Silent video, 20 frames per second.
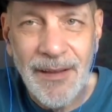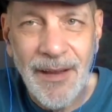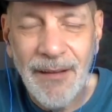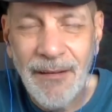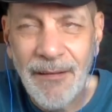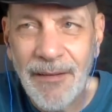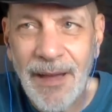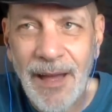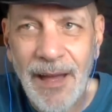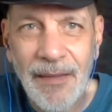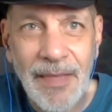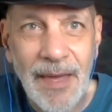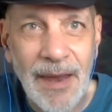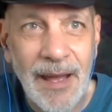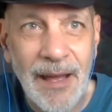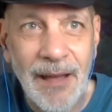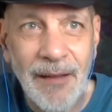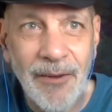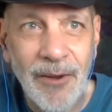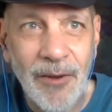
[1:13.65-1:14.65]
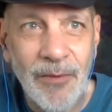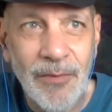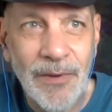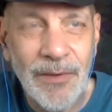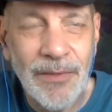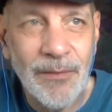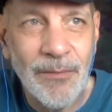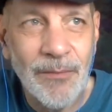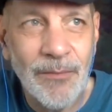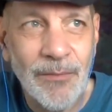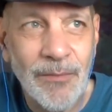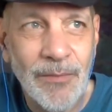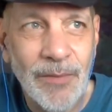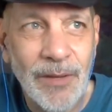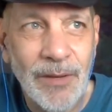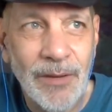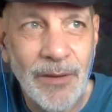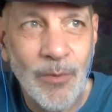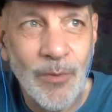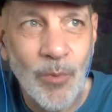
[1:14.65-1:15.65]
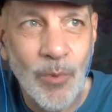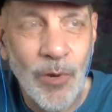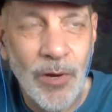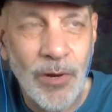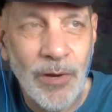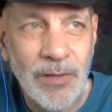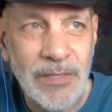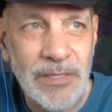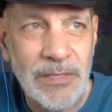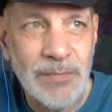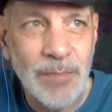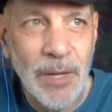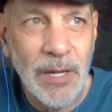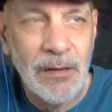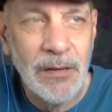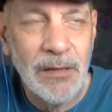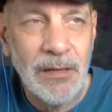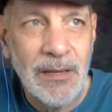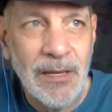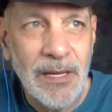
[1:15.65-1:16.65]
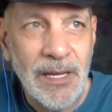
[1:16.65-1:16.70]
I don't know how that algorithm works, but